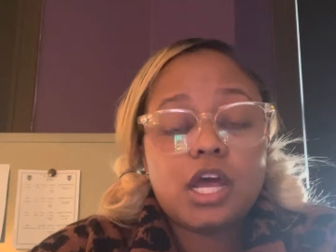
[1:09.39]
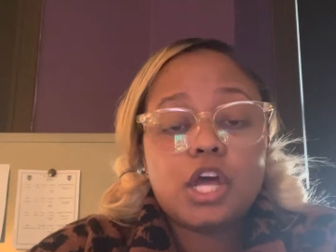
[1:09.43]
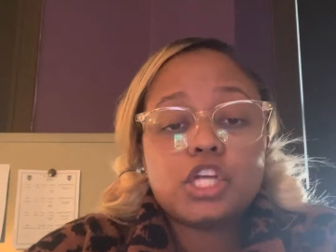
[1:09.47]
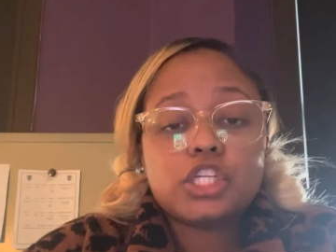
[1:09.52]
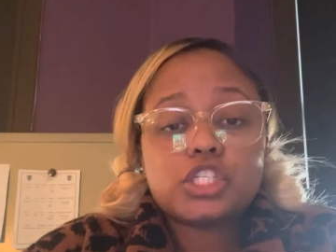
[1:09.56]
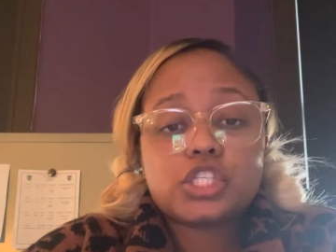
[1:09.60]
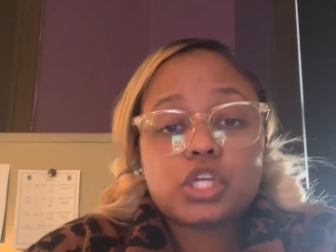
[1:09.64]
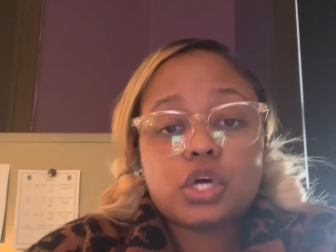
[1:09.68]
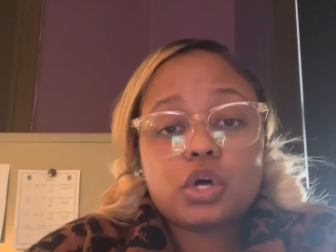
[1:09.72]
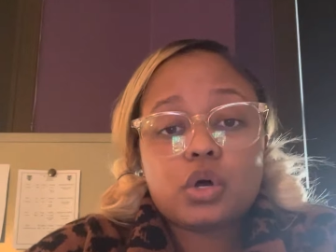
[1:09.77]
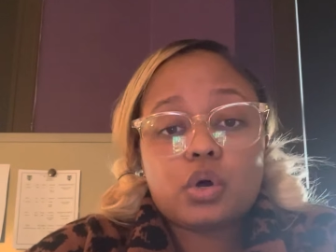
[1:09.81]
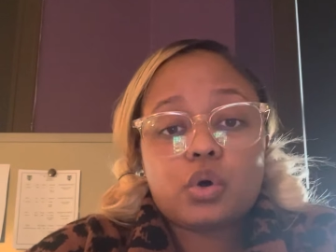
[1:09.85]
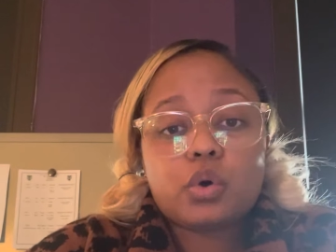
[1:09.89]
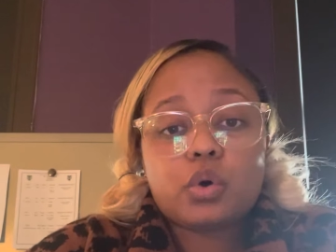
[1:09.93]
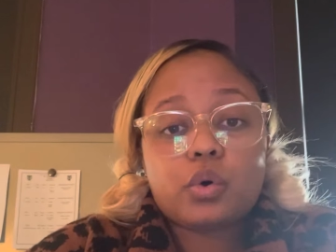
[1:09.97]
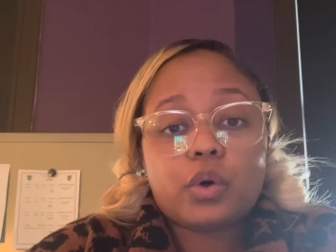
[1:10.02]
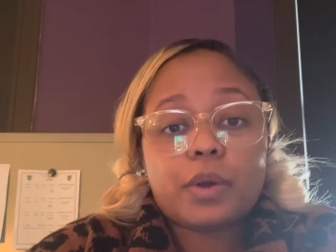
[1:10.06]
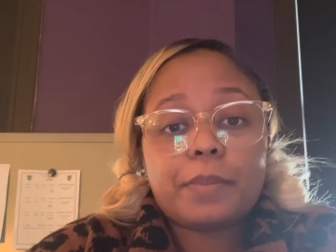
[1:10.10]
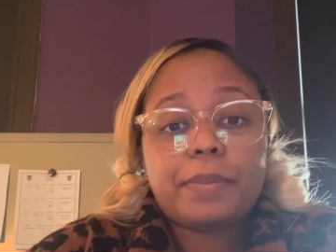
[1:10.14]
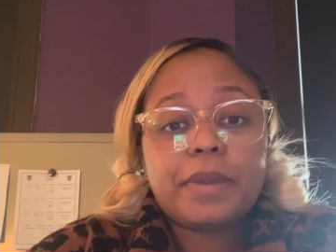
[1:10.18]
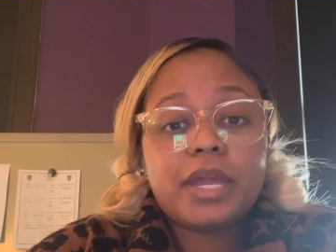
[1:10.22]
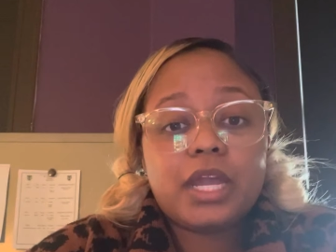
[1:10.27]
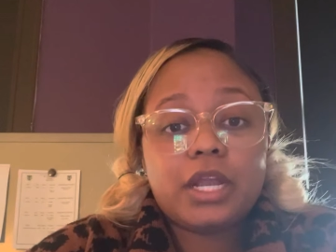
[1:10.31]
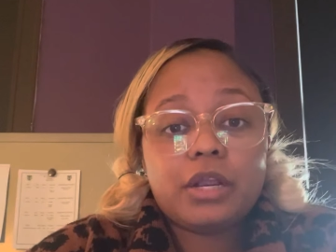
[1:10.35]
So a
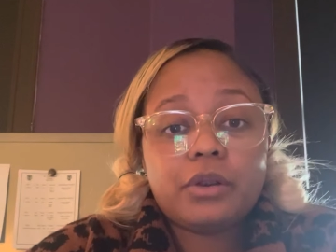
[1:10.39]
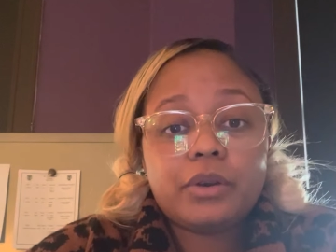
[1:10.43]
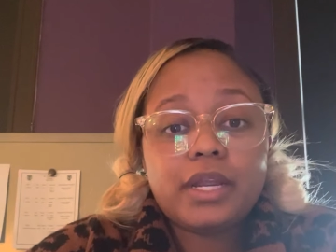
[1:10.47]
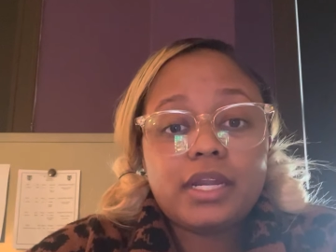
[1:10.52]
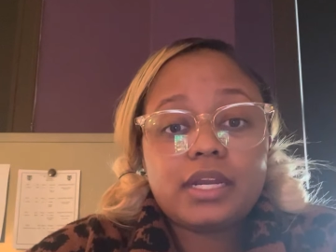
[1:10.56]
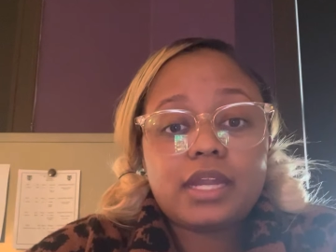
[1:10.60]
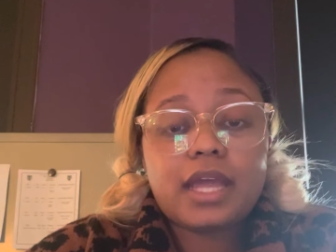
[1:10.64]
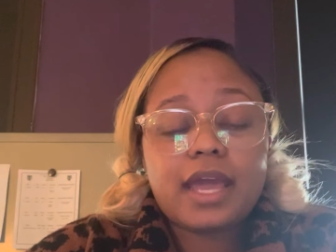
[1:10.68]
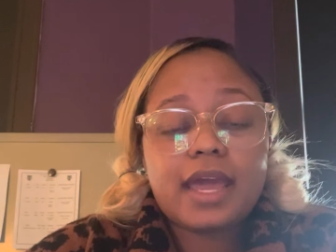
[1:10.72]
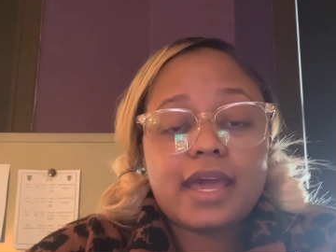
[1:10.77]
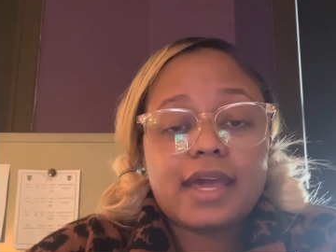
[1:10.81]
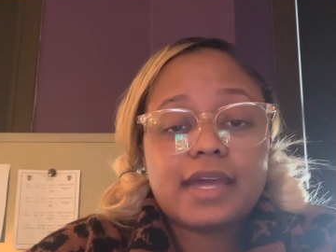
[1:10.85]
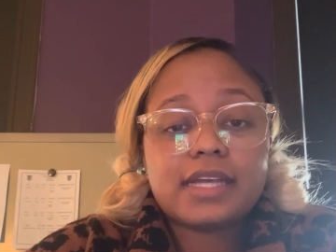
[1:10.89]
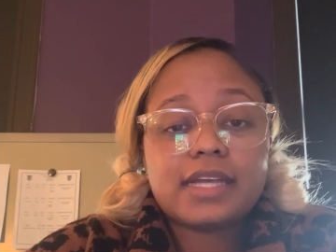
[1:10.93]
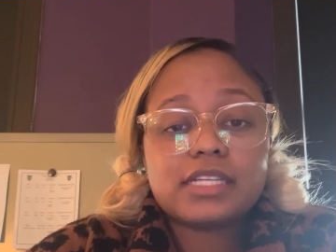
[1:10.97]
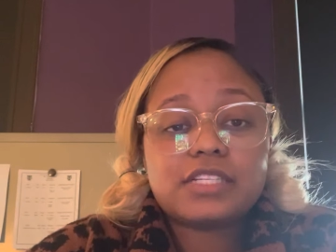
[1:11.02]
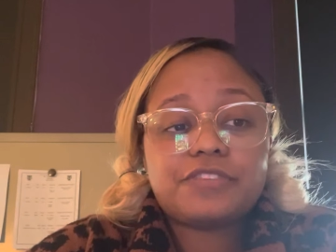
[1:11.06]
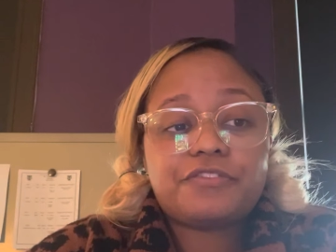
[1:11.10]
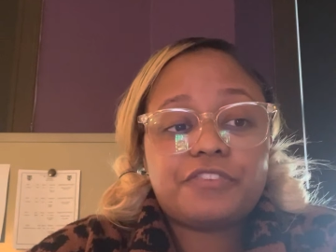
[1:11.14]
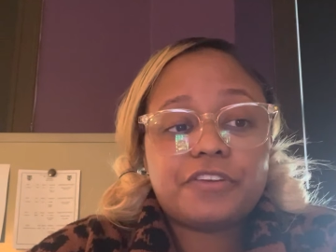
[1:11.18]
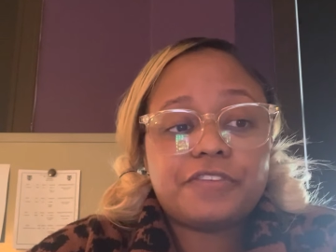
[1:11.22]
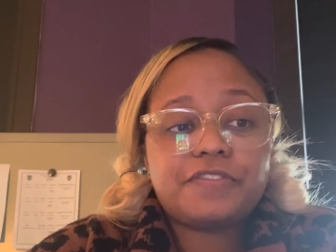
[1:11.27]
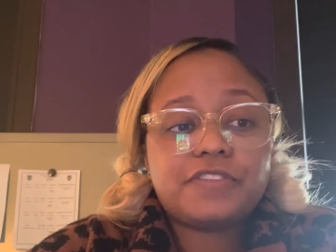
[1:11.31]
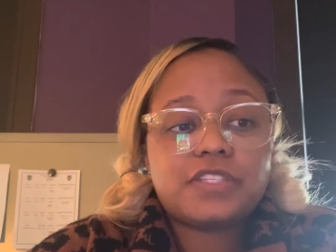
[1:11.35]
parent has
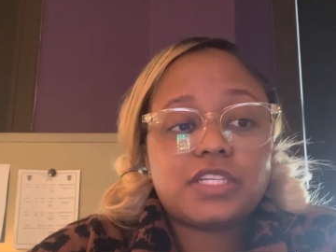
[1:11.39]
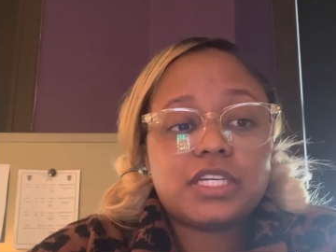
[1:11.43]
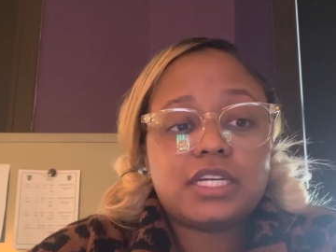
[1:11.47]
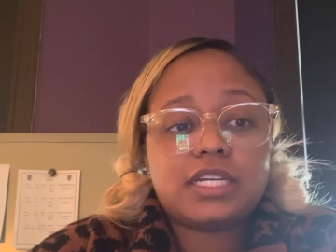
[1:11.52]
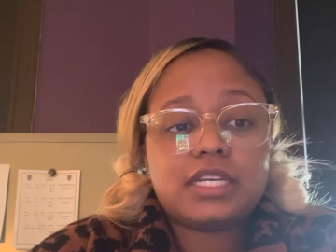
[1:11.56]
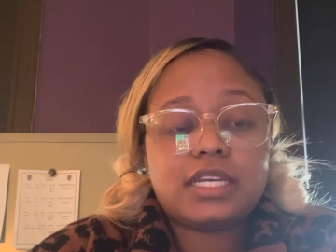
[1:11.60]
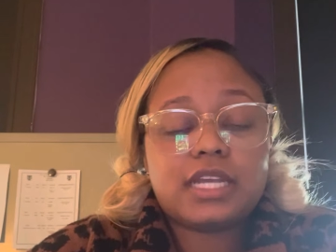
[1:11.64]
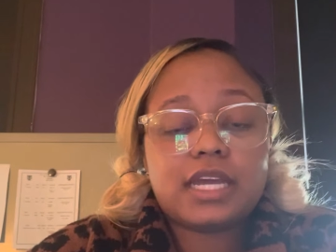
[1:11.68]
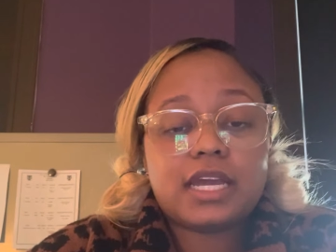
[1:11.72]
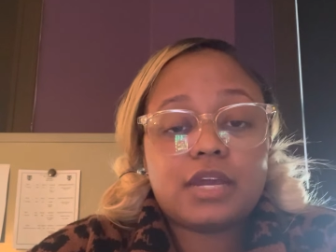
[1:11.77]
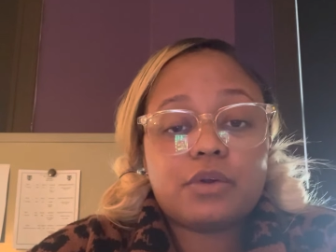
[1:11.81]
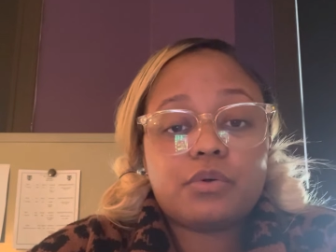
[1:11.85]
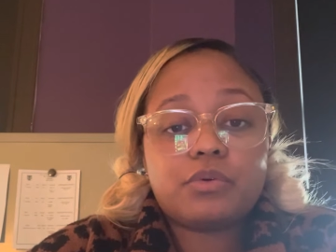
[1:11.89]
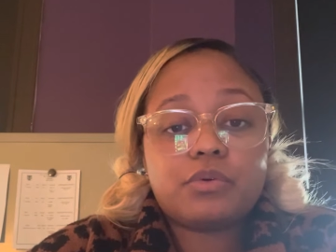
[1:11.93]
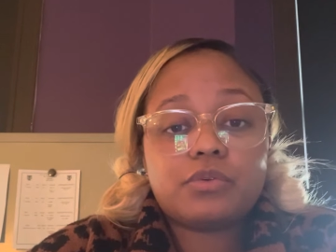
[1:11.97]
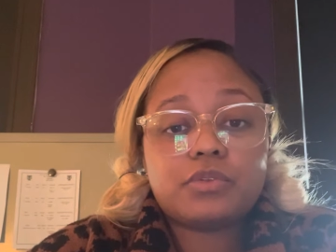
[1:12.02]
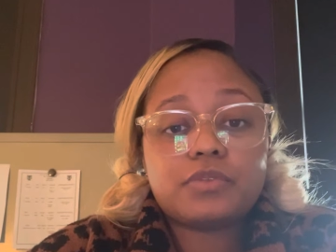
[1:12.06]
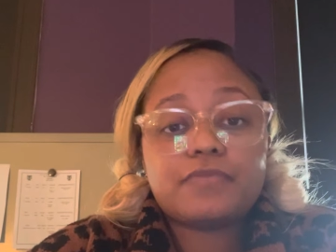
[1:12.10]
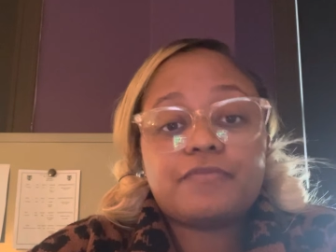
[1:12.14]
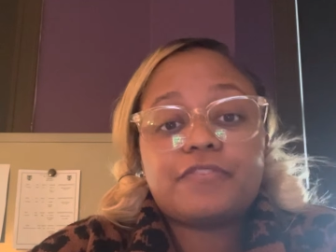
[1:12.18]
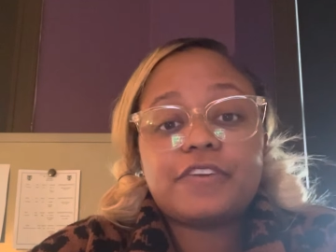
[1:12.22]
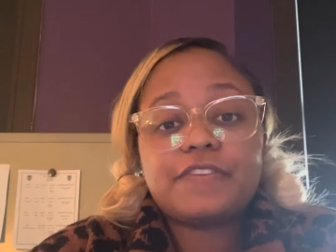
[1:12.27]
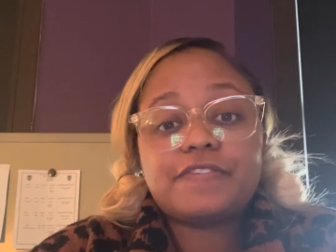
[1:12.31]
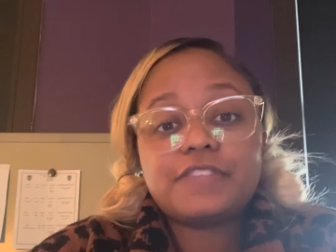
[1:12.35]
15
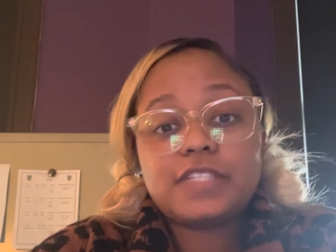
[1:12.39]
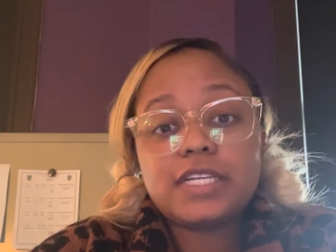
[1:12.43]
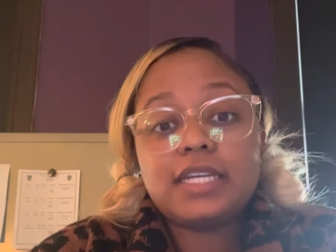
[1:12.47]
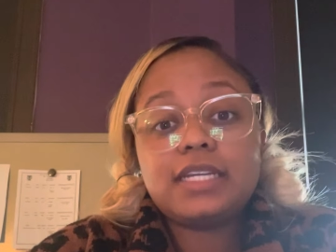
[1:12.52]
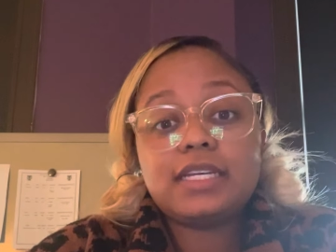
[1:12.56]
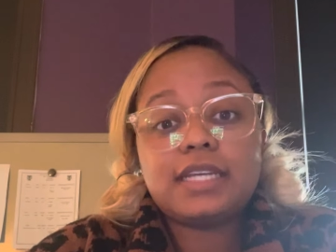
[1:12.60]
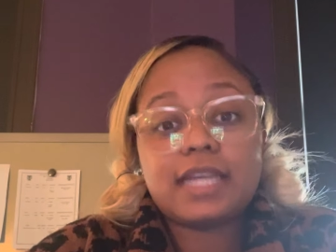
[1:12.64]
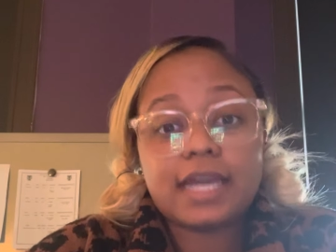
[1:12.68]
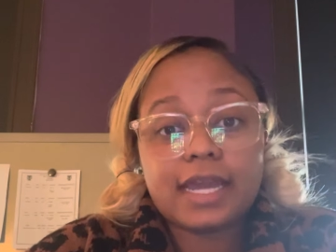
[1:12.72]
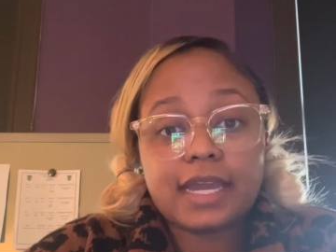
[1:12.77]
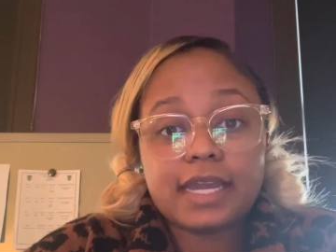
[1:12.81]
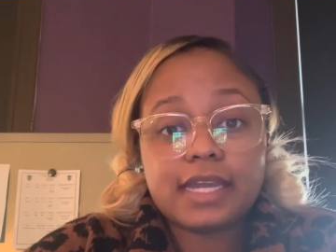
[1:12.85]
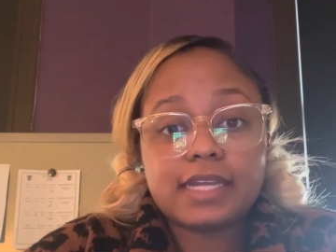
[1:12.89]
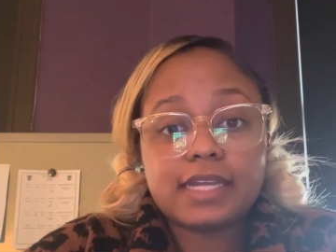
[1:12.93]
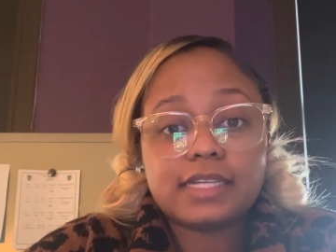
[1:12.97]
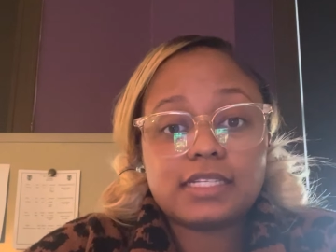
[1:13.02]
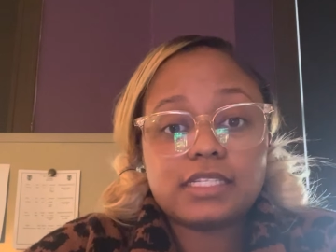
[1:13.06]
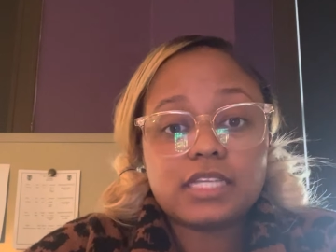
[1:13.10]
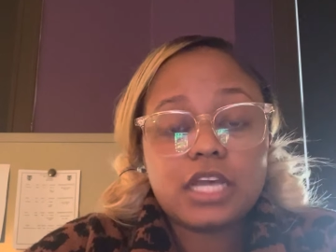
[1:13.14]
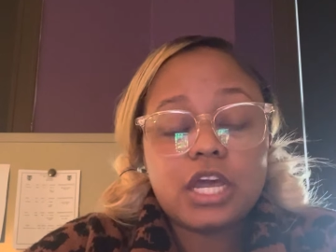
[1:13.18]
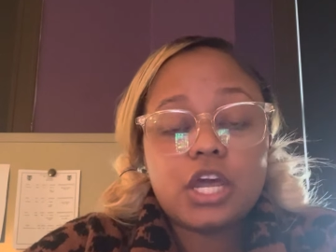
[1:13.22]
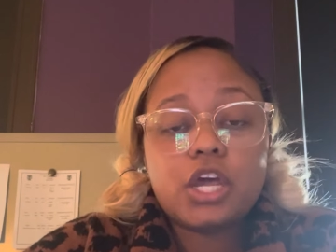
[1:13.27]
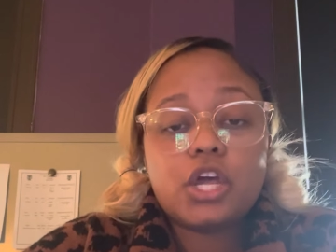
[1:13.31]
days